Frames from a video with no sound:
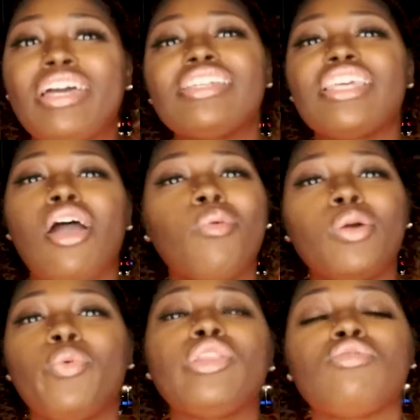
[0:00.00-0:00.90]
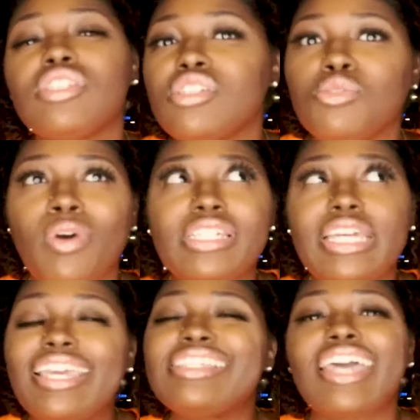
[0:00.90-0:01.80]
because he already went through the
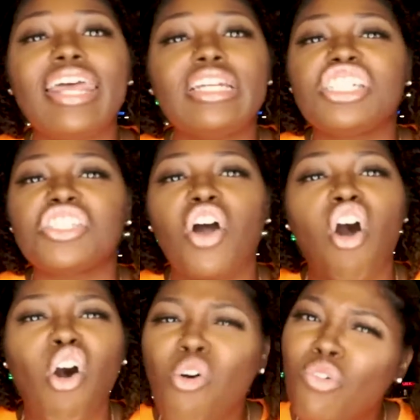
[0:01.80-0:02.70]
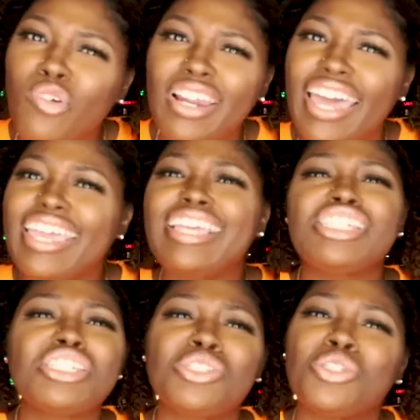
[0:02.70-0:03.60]
situation, he's kind of just over it. Like, he
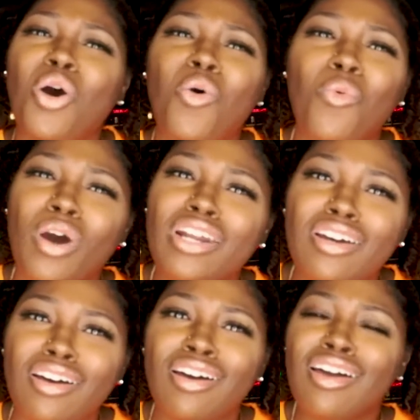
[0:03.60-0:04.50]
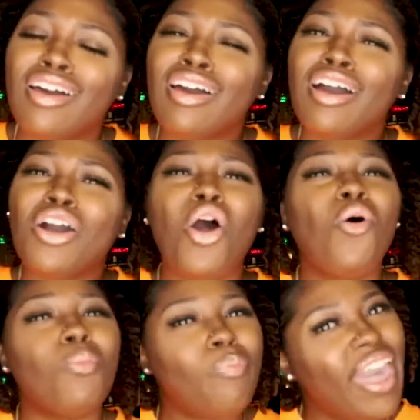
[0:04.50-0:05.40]
just don't want to
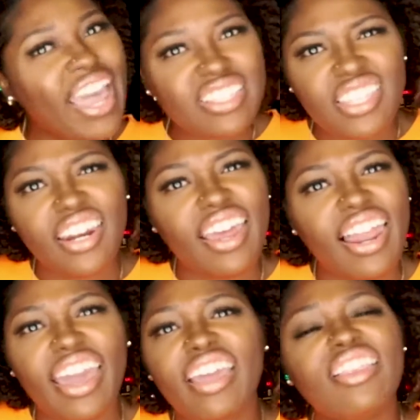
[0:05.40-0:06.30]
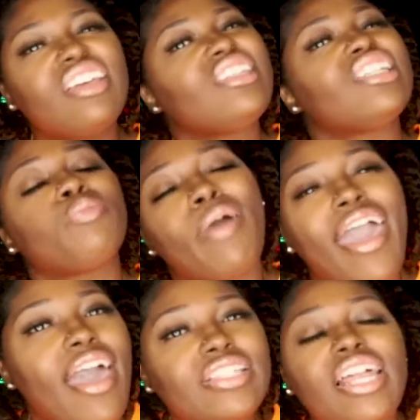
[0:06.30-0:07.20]
go back to that. Like, that's his
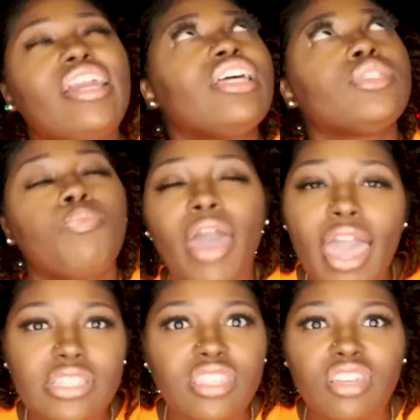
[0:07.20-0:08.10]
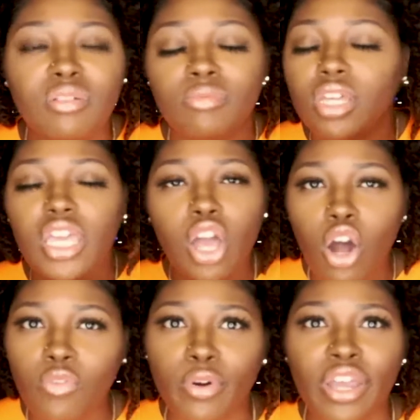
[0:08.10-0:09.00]
past. Like, that's past him. He
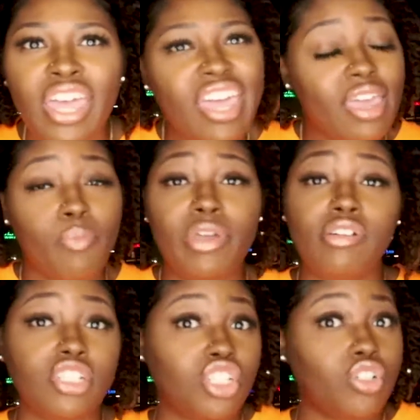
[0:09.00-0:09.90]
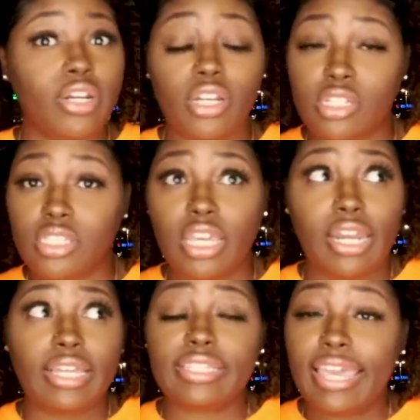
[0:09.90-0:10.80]
over it. And Bill just trying to understand,
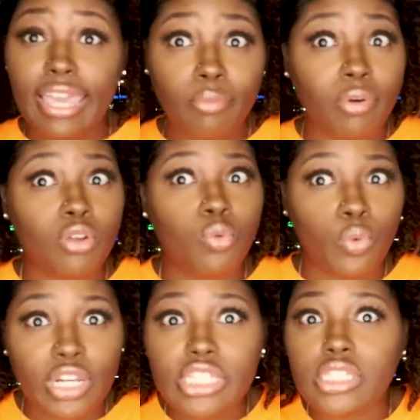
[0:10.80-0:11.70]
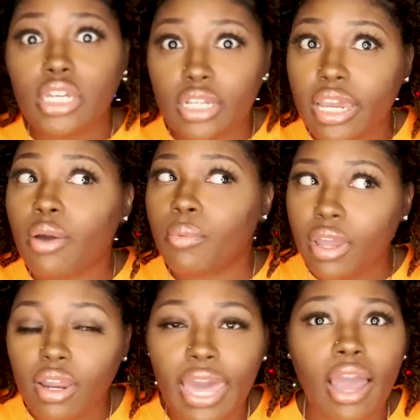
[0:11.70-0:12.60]
like, dang, bro, you really took that
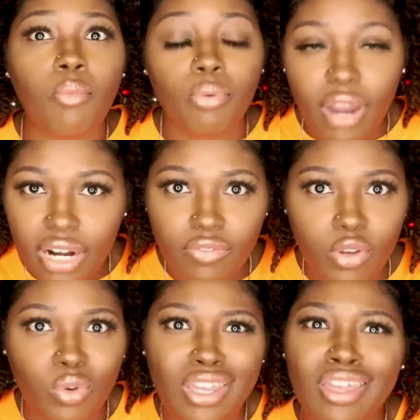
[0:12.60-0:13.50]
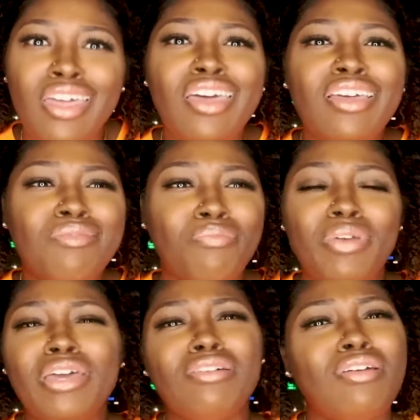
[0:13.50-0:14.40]
well. Like, I'm proud of you. And
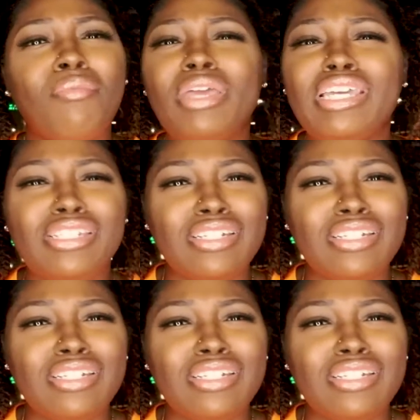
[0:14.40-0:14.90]
Bill, I mean,